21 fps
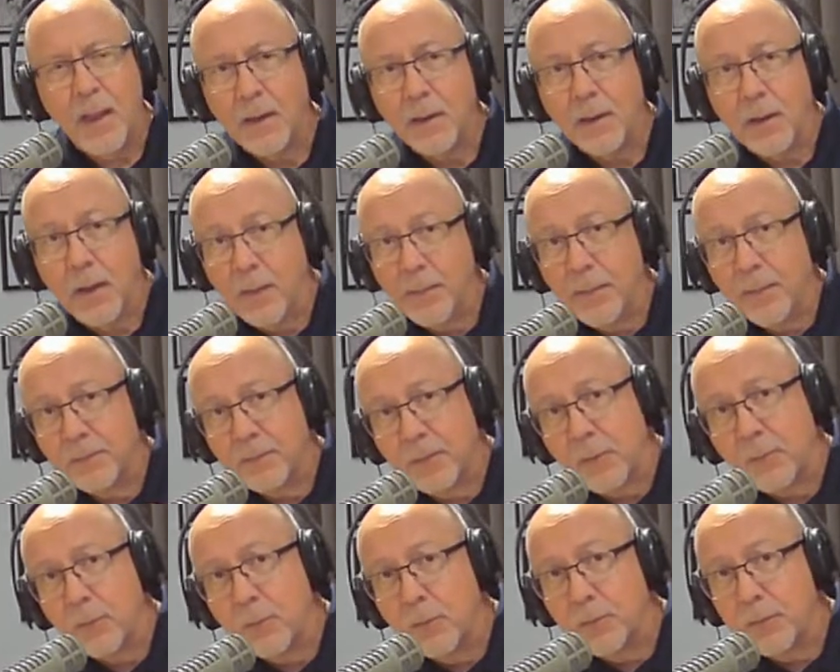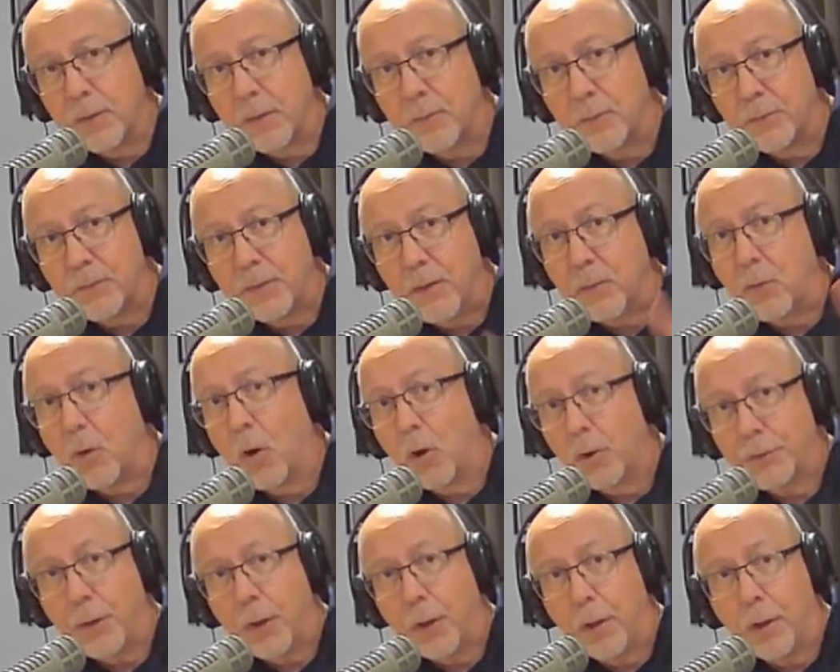And Southerners understand
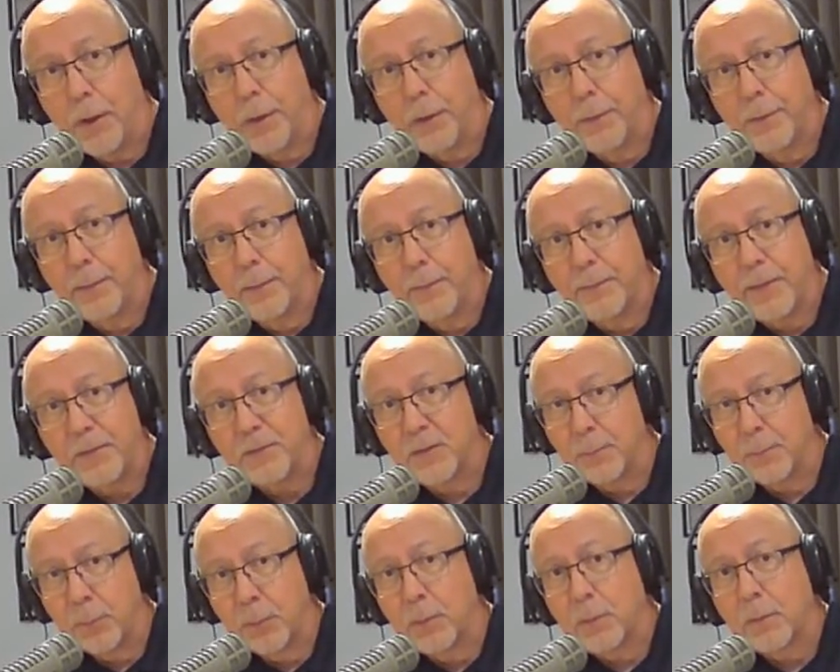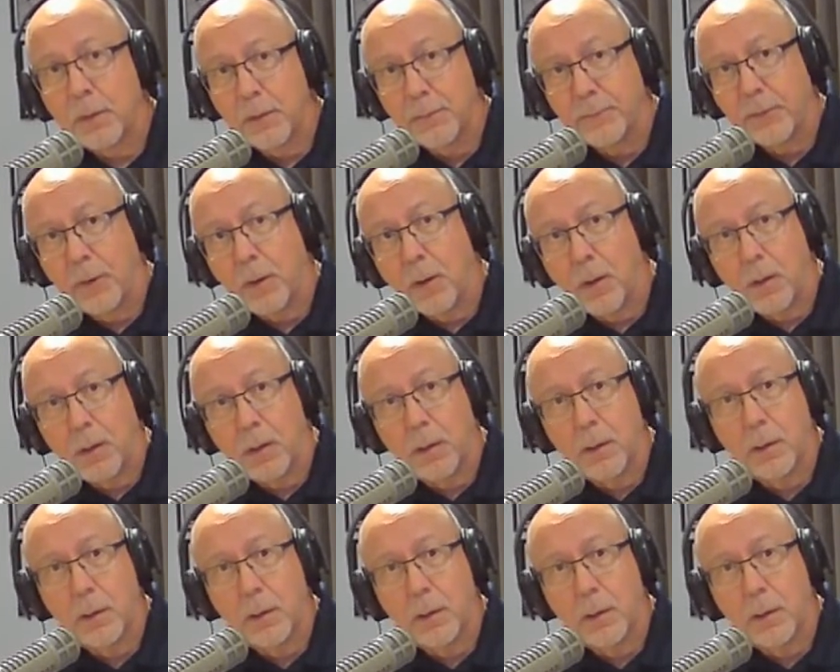all y'all. That's the plural of y'all.